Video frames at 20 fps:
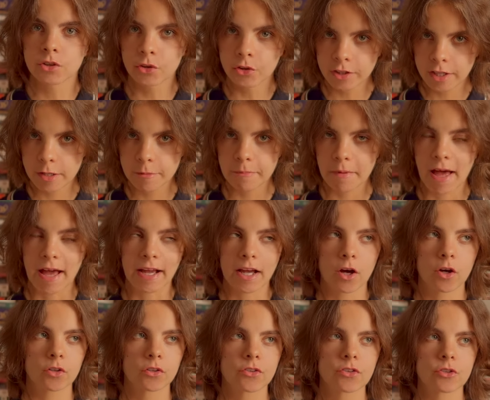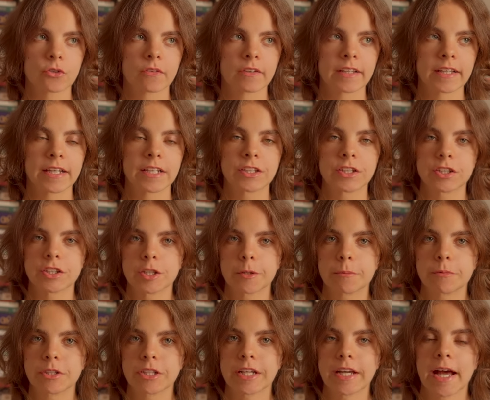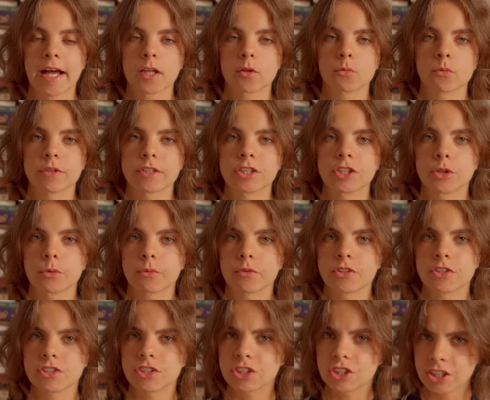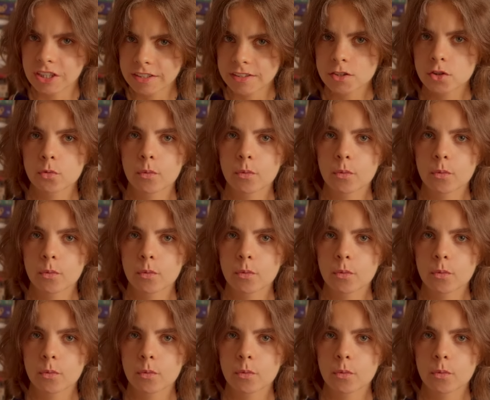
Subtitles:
looking back on the relationship she had when she was just